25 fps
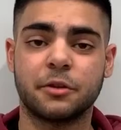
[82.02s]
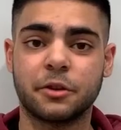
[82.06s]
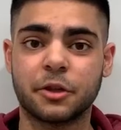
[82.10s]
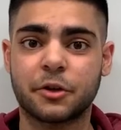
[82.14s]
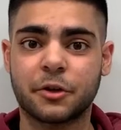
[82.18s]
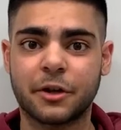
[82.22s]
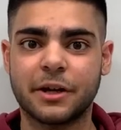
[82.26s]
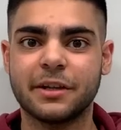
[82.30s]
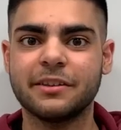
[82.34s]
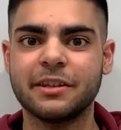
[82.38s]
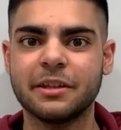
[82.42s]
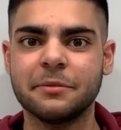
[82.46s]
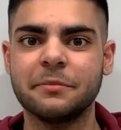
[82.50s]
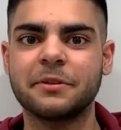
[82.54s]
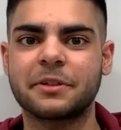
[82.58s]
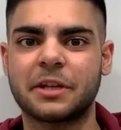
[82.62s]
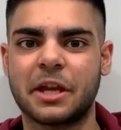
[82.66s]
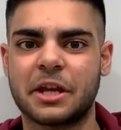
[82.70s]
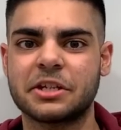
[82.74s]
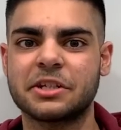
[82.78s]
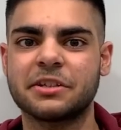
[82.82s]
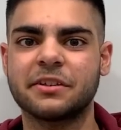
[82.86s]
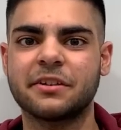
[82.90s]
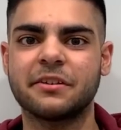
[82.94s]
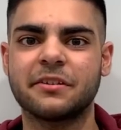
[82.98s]
So the crazy
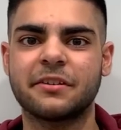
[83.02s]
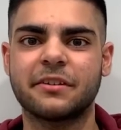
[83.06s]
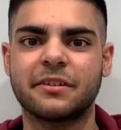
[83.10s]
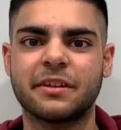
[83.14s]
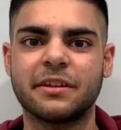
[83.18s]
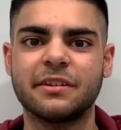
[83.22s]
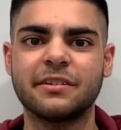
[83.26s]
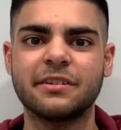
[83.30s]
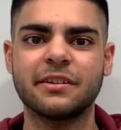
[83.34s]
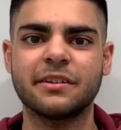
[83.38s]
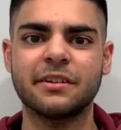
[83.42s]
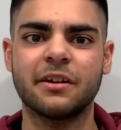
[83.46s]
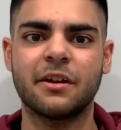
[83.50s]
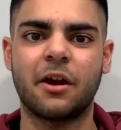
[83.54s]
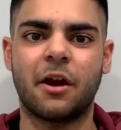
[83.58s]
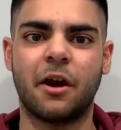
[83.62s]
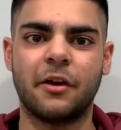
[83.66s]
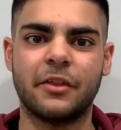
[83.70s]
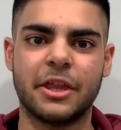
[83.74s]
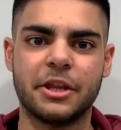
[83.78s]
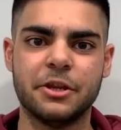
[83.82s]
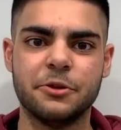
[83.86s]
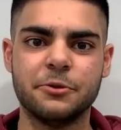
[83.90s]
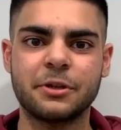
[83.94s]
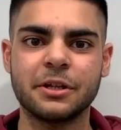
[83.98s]
implications of this
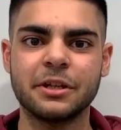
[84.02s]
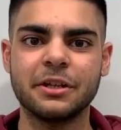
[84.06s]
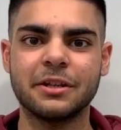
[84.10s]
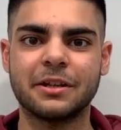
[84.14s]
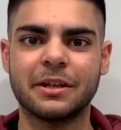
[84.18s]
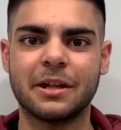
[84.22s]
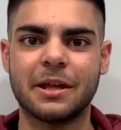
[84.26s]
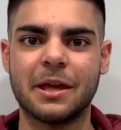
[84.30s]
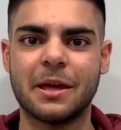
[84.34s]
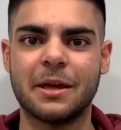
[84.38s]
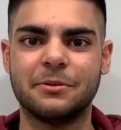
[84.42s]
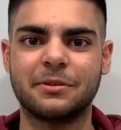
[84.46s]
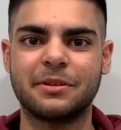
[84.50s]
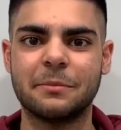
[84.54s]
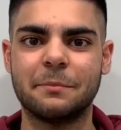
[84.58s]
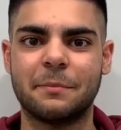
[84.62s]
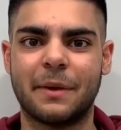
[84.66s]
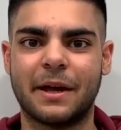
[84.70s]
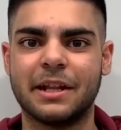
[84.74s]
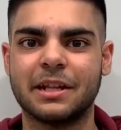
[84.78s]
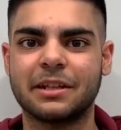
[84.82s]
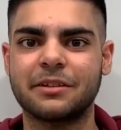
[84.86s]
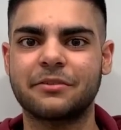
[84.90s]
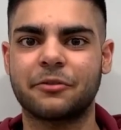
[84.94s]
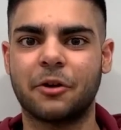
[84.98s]
are that you can use
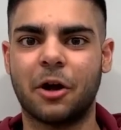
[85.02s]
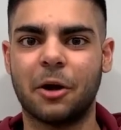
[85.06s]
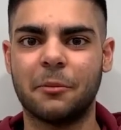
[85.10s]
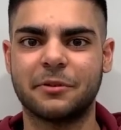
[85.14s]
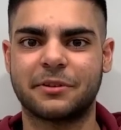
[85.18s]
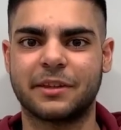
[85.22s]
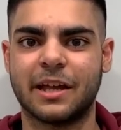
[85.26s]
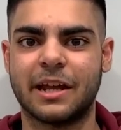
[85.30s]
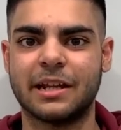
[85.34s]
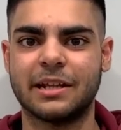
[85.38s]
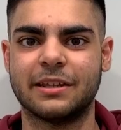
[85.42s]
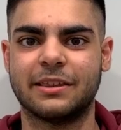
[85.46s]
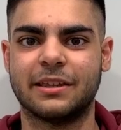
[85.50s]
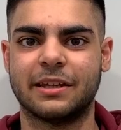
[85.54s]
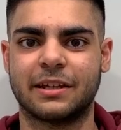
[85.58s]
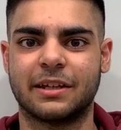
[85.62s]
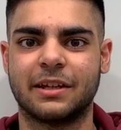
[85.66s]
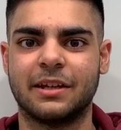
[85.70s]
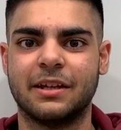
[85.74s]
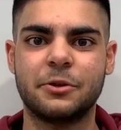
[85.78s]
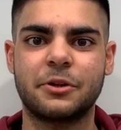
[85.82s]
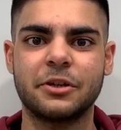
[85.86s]
embeddings for almost anything.